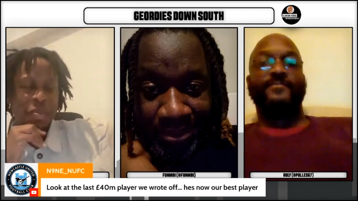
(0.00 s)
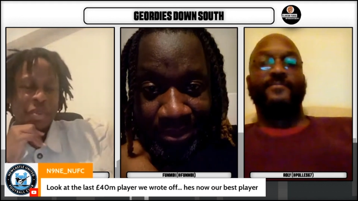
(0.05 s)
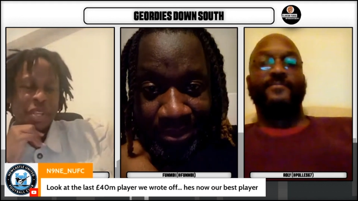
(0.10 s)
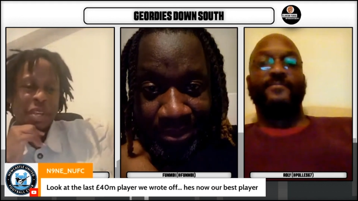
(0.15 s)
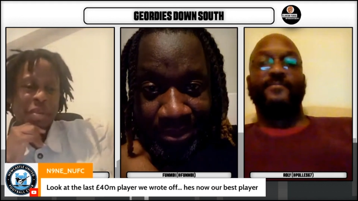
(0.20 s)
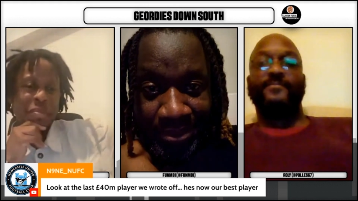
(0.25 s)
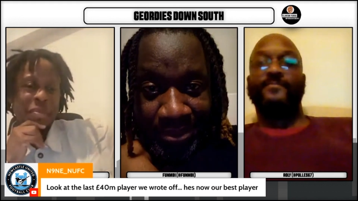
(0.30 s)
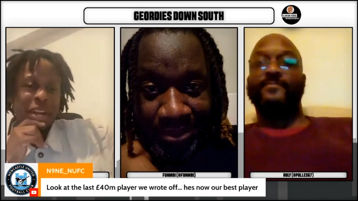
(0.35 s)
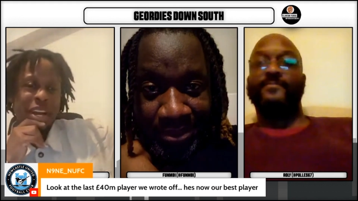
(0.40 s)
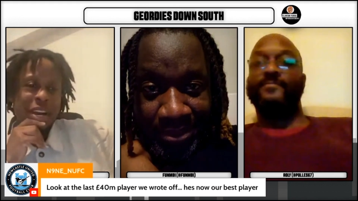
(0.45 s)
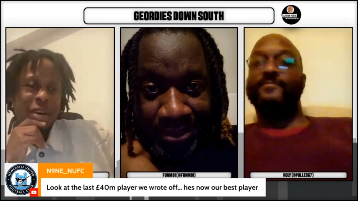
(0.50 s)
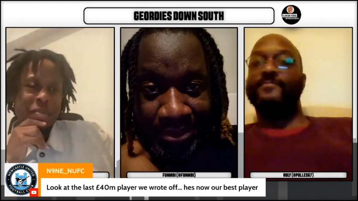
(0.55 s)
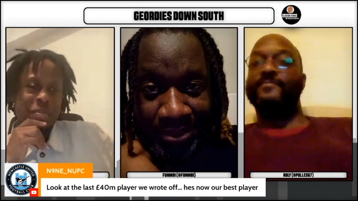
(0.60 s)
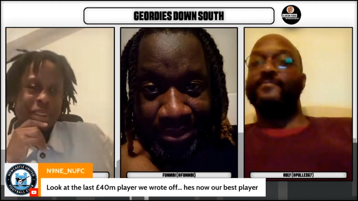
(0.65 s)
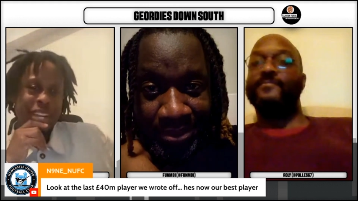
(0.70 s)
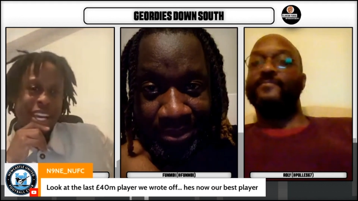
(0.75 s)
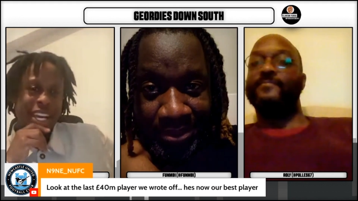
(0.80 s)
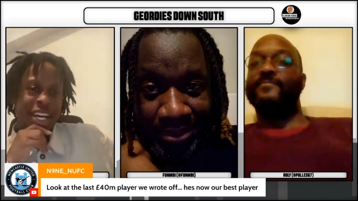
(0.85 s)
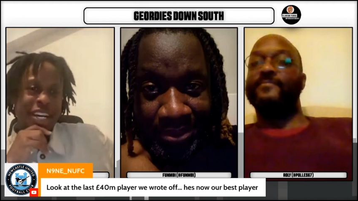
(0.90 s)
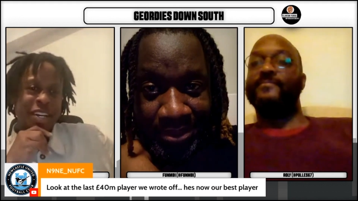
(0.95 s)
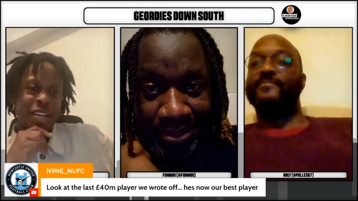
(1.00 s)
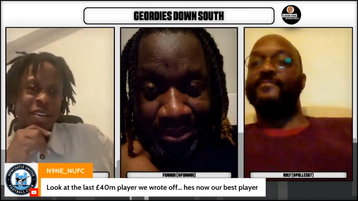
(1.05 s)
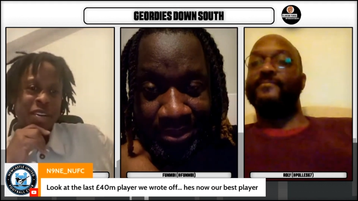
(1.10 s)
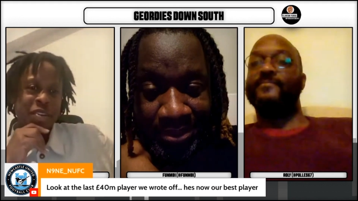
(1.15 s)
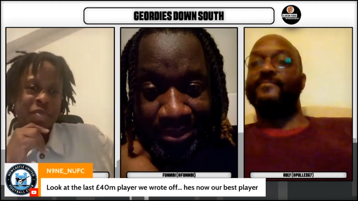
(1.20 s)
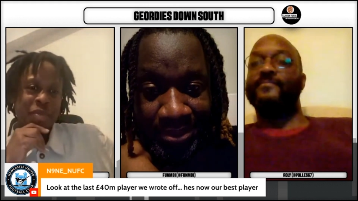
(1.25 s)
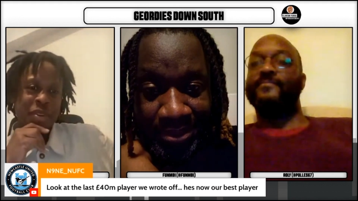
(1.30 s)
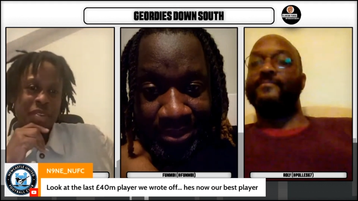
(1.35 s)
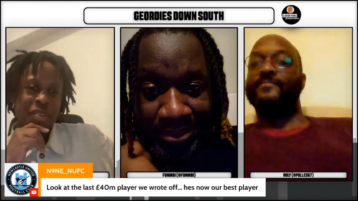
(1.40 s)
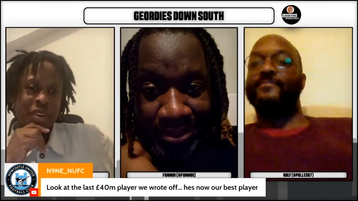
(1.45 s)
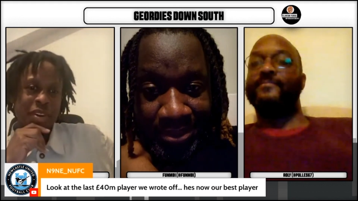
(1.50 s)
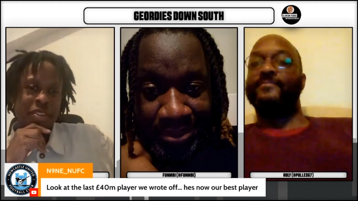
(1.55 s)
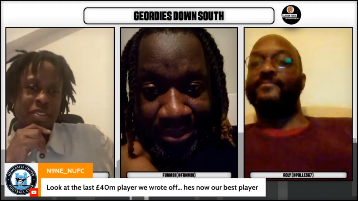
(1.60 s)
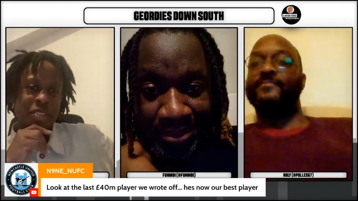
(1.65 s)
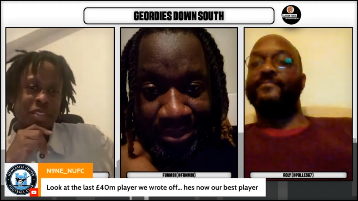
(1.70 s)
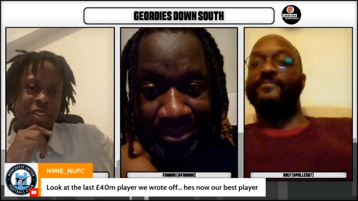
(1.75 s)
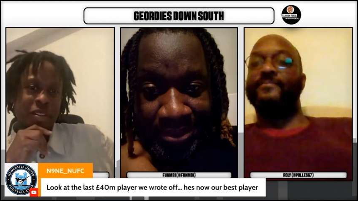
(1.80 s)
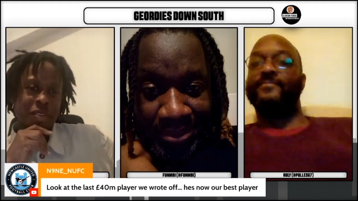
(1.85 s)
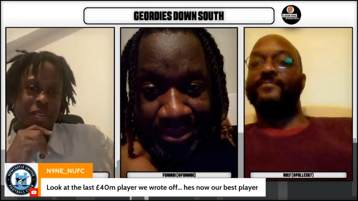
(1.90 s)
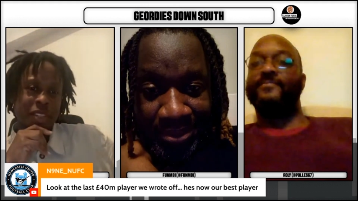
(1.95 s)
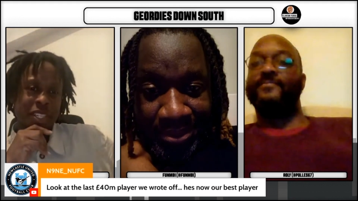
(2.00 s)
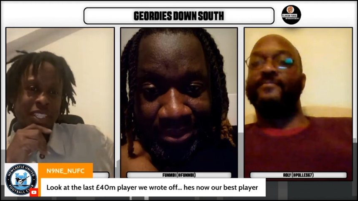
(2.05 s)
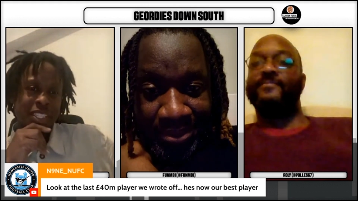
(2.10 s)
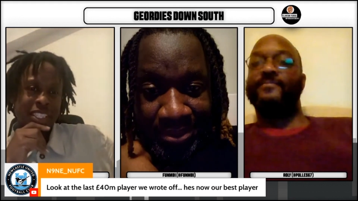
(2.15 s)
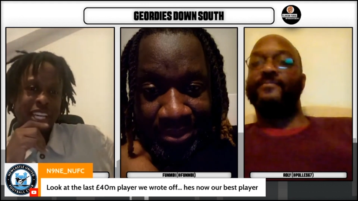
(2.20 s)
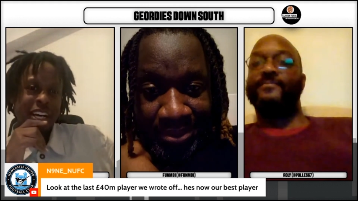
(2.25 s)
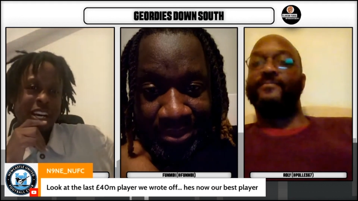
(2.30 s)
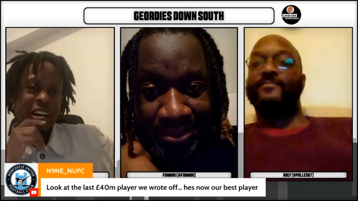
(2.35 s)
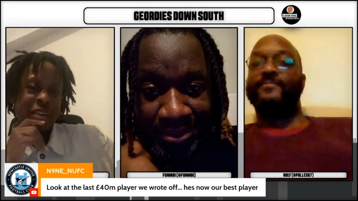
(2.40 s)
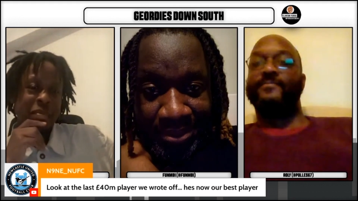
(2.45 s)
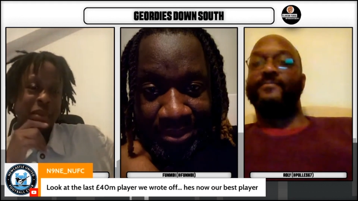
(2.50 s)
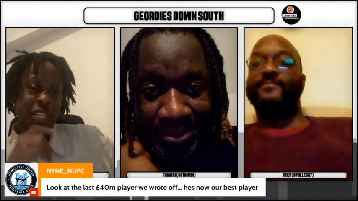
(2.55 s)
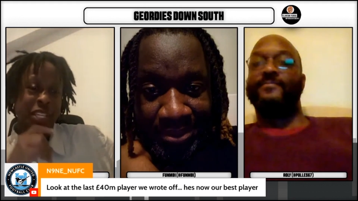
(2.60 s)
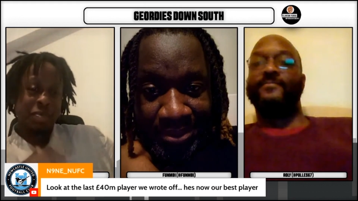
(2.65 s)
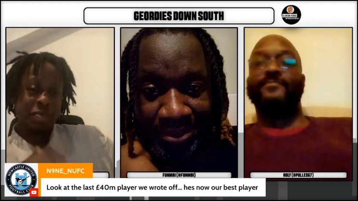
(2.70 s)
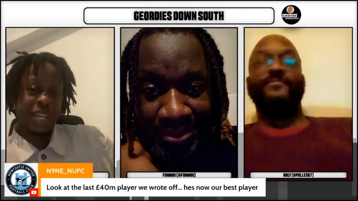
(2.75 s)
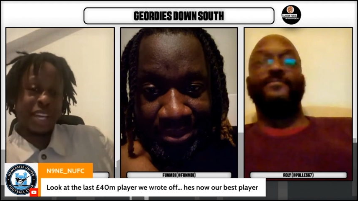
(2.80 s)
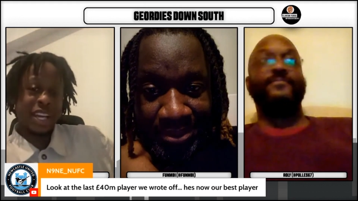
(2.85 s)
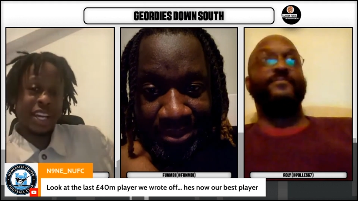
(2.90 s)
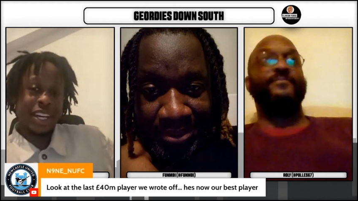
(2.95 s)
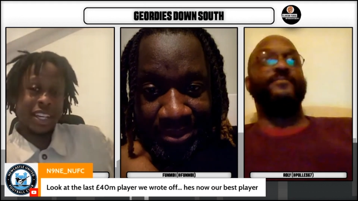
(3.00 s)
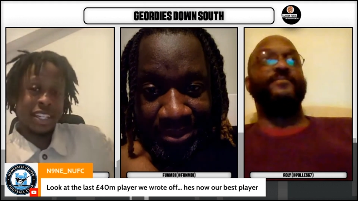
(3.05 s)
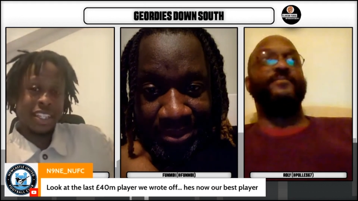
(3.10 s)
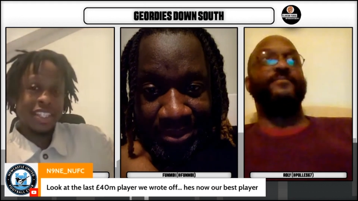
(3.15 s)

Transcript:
Speaker 1: million pound player we wrote off. He's now our best player,